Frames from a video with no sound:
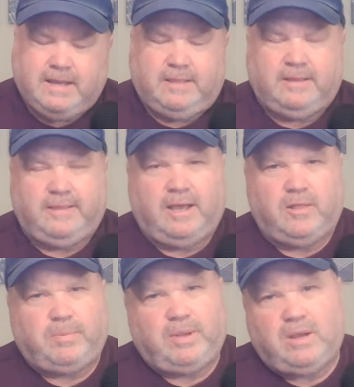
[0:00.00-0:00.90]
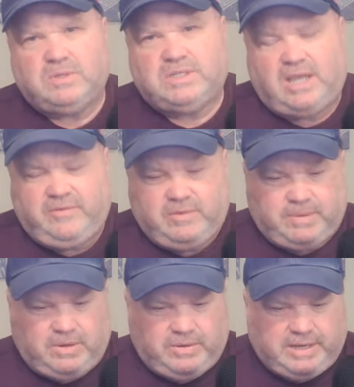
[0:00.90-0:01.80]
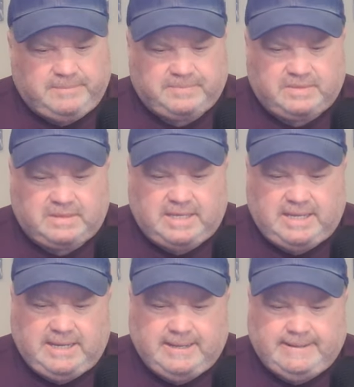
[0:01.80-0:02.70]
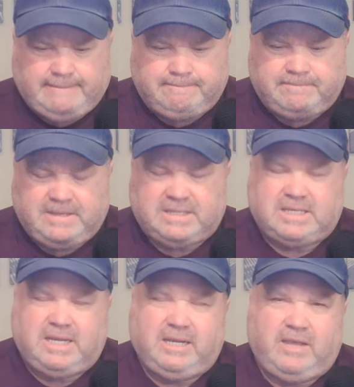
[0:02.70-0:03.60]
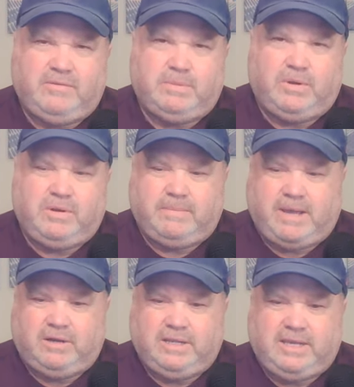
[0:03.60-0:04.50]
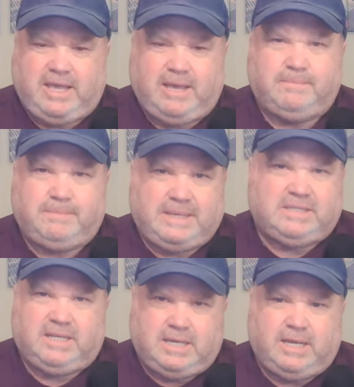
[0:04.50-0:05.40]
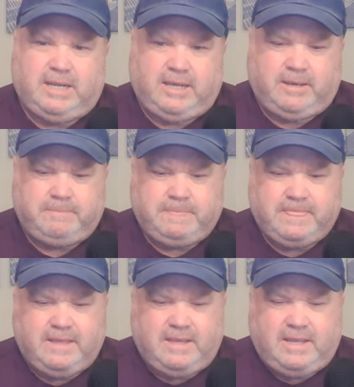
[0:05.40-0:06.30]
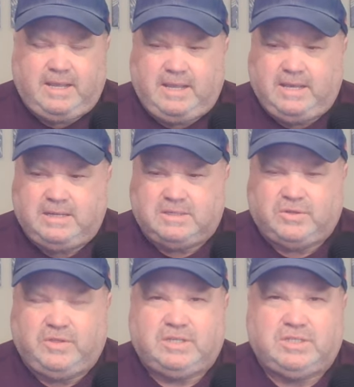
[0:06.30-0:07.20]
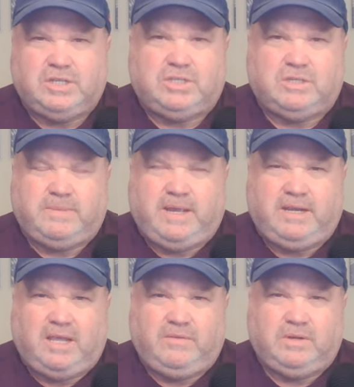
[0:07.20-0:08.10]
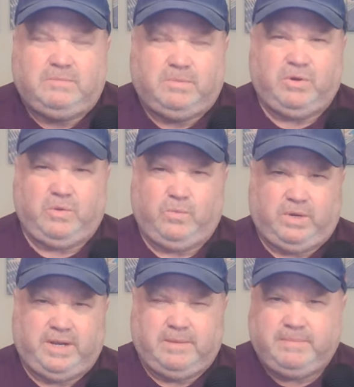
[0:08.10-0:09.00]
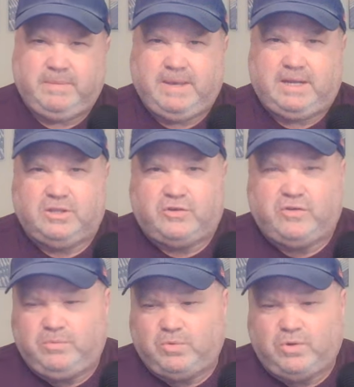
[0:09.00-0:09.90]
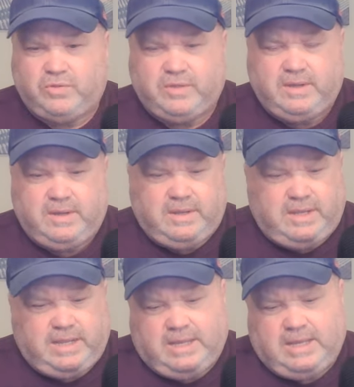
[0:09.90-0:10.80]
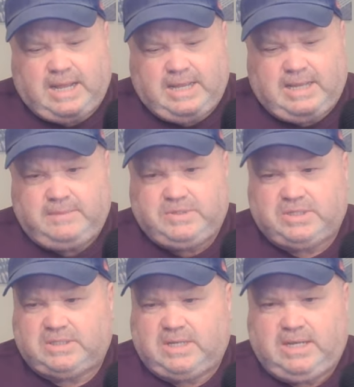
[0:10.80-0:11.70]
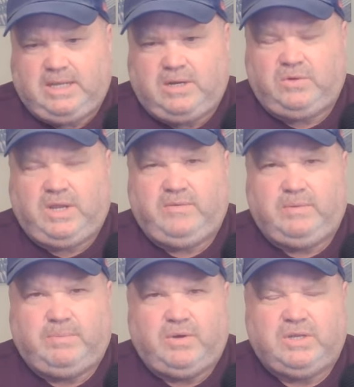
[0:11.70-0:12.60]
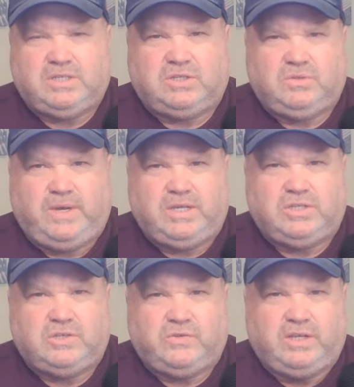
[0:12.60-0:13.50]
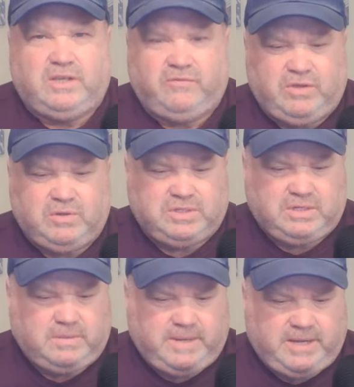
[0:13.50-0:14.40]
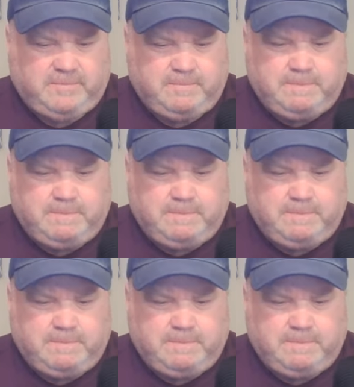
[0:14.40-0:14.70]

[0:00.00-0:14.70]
And then the other player was David Bote. They um, they assigned David Bote to minor league camp, basically cutting him. And so the decision is made. David Bote will not be making the trip north. And I, I've just, I, you know, David Bote situation is really confusing to me